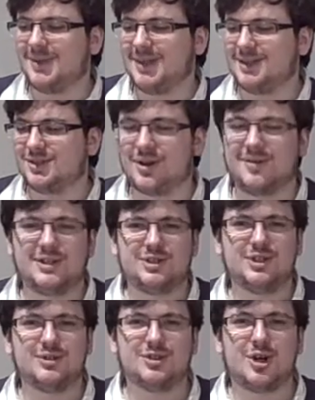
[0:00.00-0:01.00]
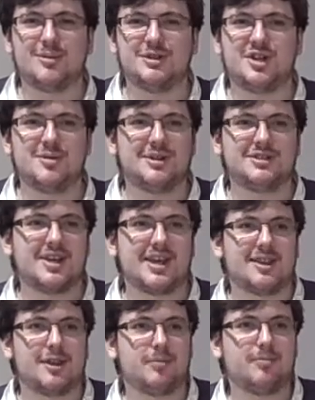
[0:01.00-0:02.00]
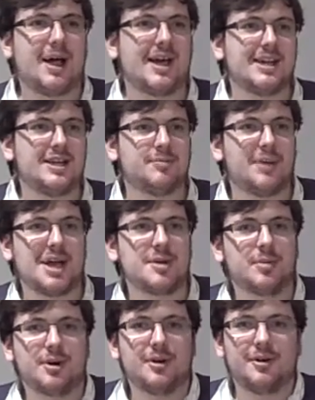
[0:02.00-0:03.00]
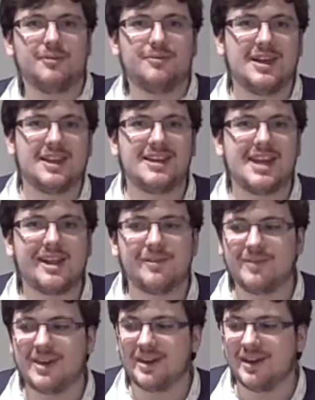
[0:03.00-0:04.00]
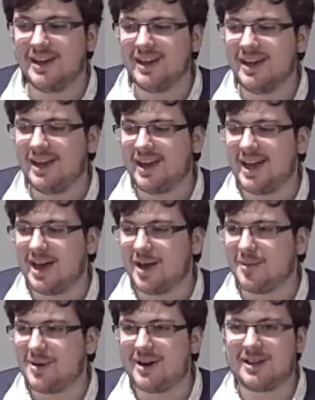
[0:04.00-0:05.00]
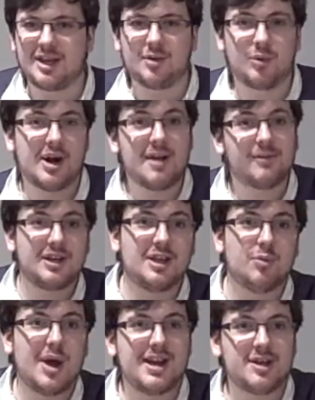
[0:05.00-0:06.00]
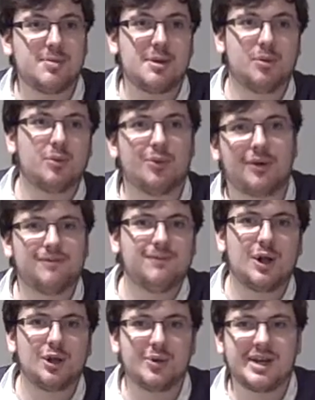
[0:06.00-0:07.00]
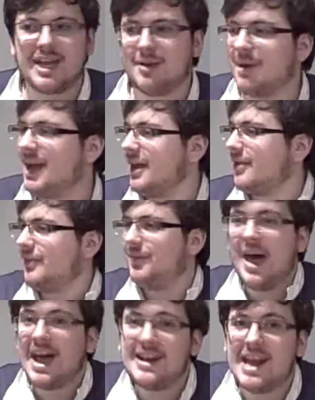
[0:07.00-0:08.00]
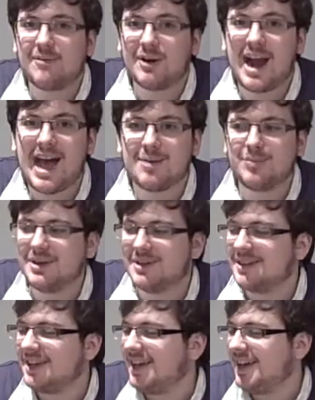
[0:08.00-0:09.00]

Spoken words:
he sort of introduced Tommy Dreamer as like the Pied Piper of Philadelphia. Apparently wherever he went, people were following him. That never happened.